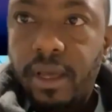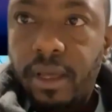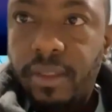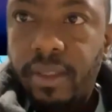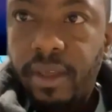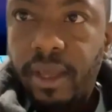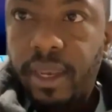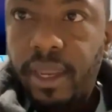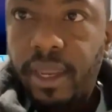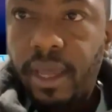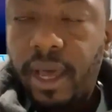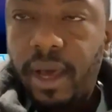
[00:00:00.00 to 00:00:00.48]

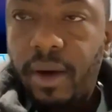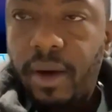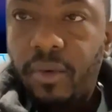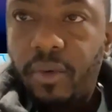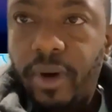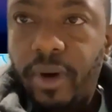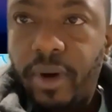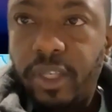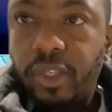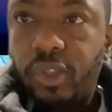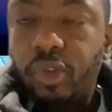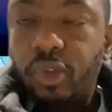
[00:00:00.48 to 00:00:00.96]
then I
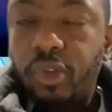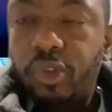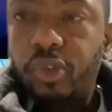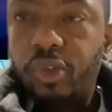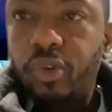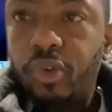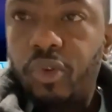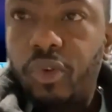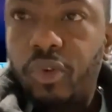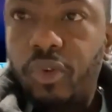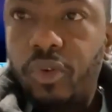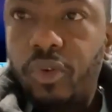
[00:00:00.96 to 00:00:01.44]
went to
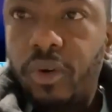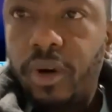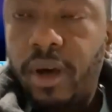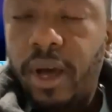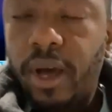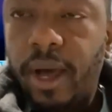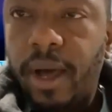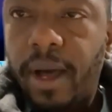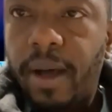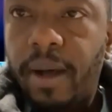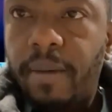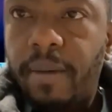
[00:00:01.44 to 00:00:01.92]
do
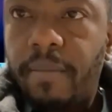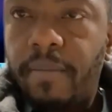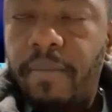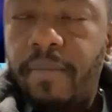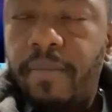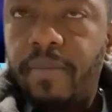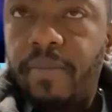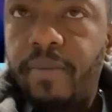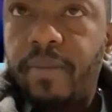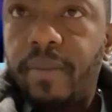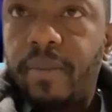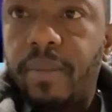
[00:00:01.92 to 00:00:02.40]

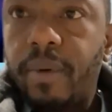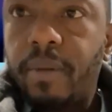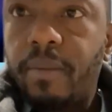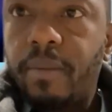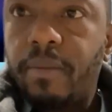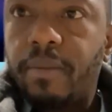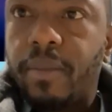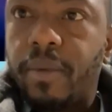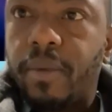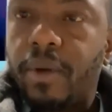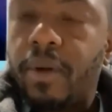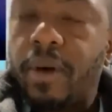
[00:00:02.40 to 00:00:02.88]
um,
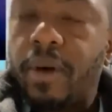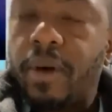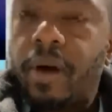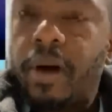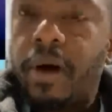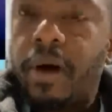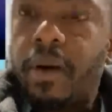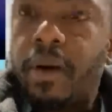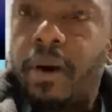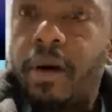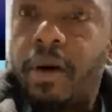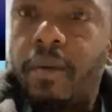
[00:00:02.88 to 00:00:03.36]

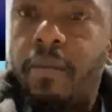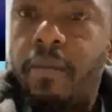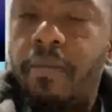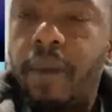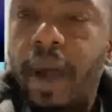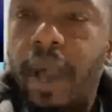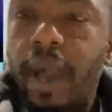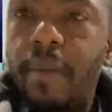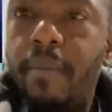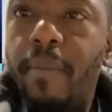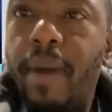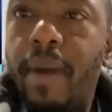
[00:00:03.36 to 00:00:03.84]

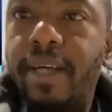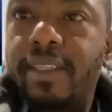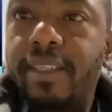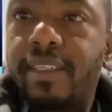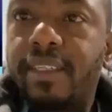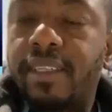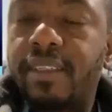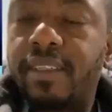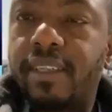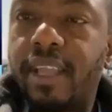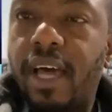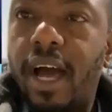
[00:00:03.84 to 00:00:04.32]
my
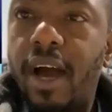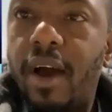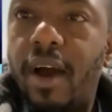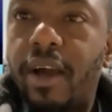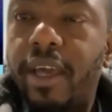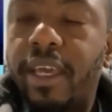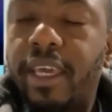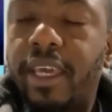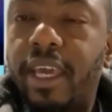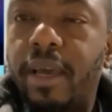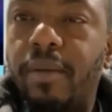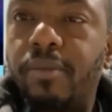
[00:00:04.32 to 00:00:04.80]
master's now.
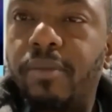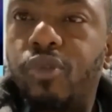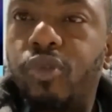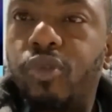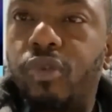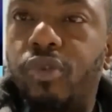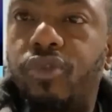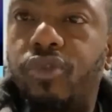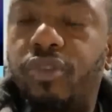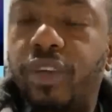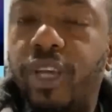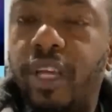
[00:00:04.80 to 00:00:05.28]
I came to
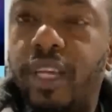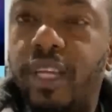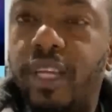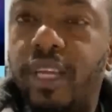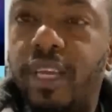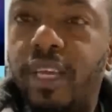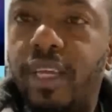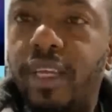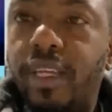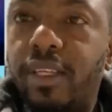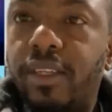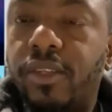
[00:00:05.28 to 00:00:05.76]

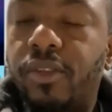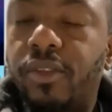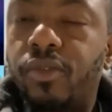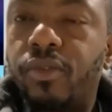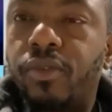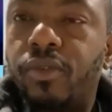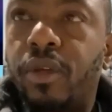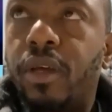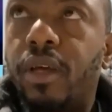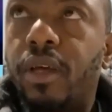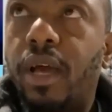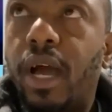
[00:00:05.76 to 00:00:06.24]
Australia
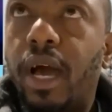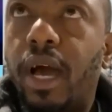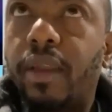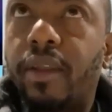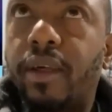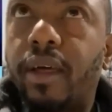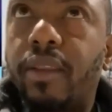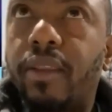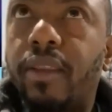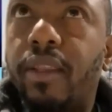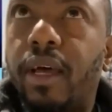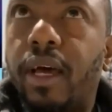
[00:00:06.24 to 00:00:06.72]

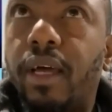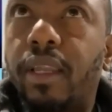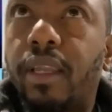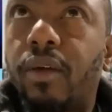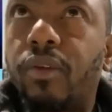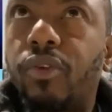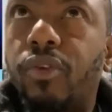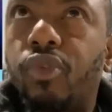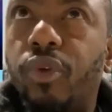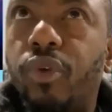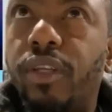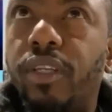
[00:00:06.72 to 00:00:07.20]
around,
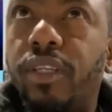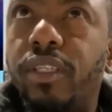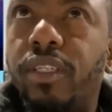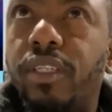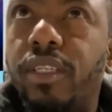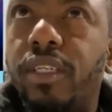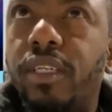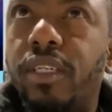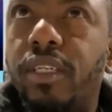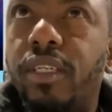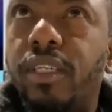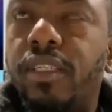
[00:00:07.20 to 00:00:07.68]
around
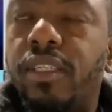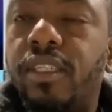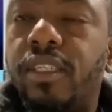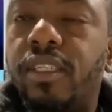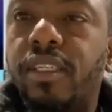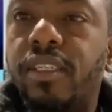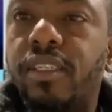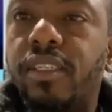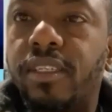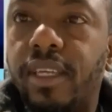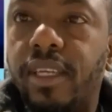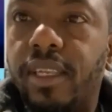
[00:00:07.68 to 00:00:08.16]

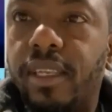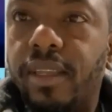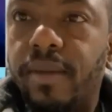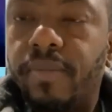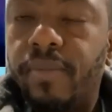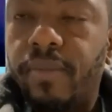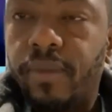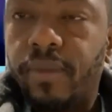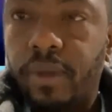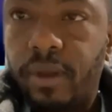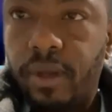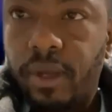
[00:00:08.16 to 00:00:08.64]
2016
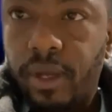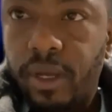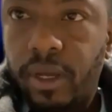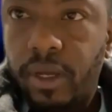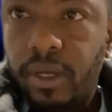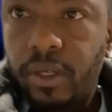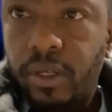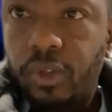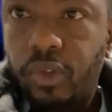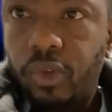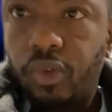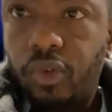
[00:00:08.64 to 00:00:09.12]

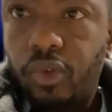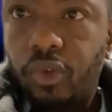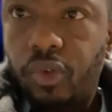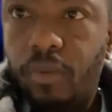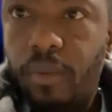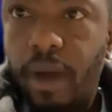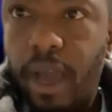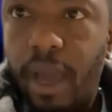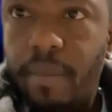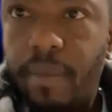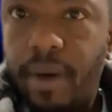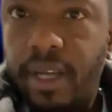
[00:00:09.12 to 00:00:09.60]
to do
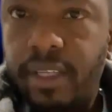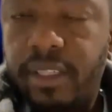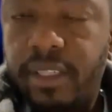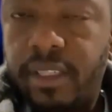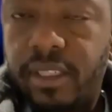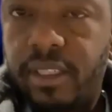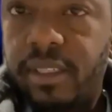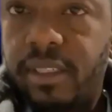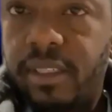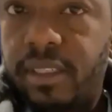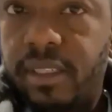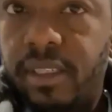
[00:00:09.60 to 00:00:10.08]
my
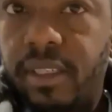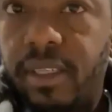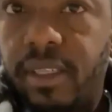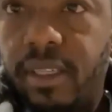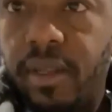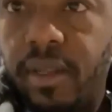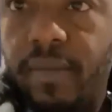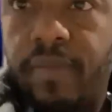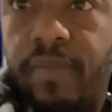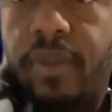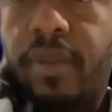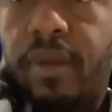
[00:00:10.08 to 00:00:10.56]
master's,
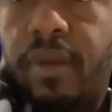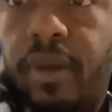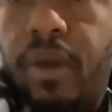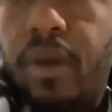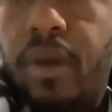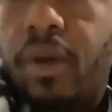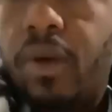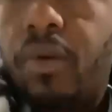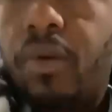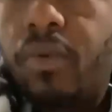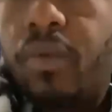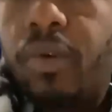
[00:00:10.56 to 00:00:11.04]

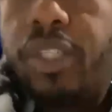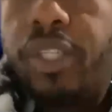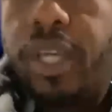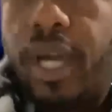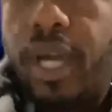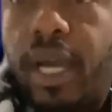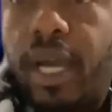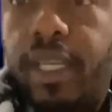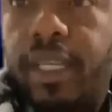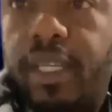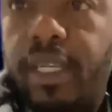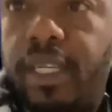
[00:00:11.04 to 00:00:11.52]
which
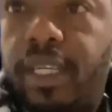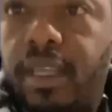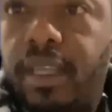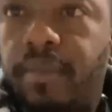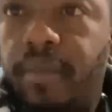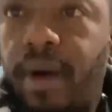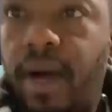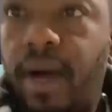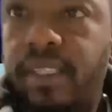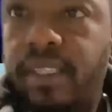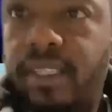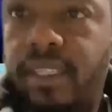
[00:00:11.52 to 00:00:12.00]
I did a
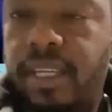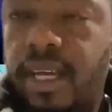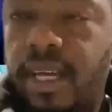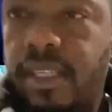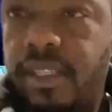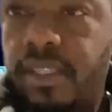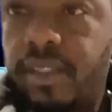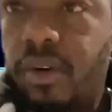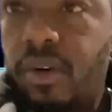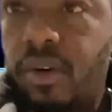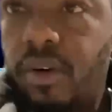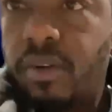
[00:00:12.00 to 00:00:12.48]

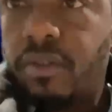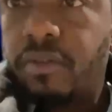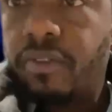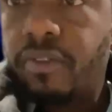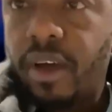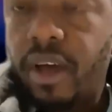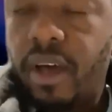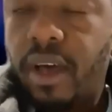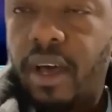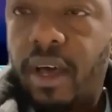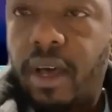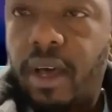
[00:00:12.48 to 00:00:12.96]
master's of
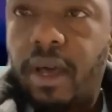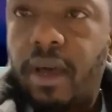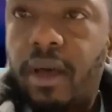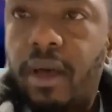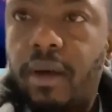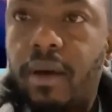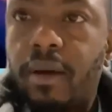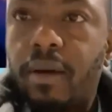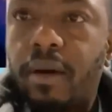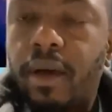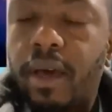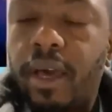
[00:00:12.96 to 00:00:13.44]
uh,
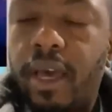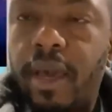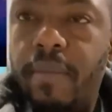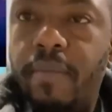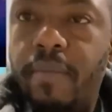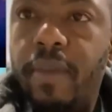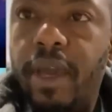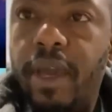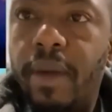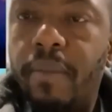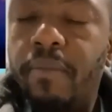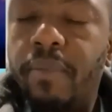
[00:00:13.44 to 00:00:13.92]

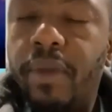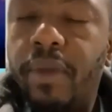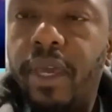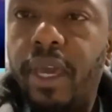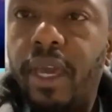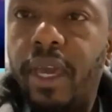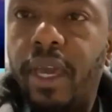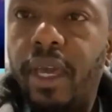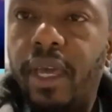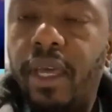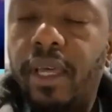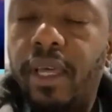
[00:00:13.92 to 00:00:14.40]
M
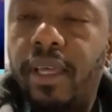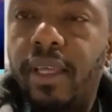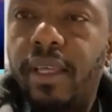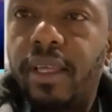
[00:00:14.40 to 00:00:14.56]
MBA.